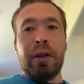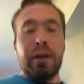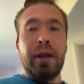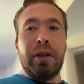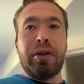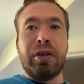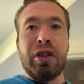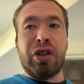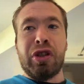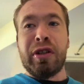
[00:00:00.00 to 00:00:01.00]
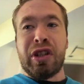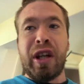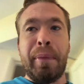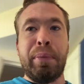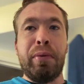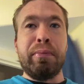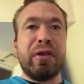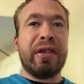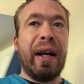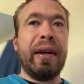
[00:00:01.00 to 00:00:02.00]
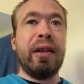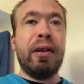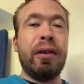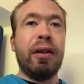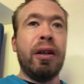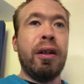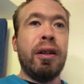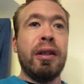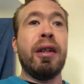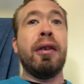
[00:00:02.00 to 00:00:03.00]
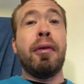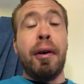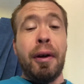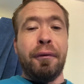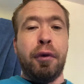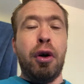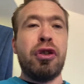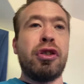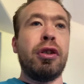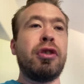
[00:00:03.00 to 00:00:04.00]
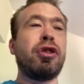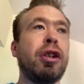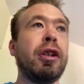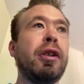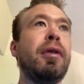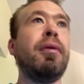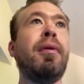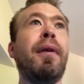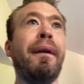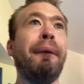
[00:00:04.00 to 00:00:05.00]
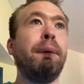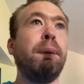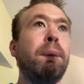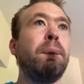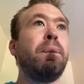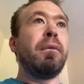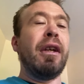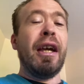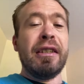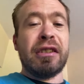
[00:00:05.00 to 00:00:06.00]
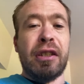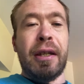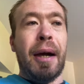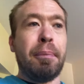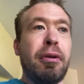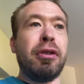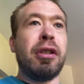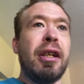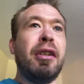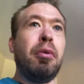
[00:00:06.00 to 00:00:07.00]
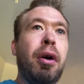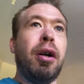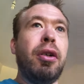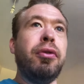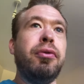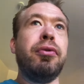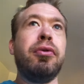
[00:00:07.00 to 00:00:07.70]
And it should just because that an unfortunate, shocking incident happened in Iran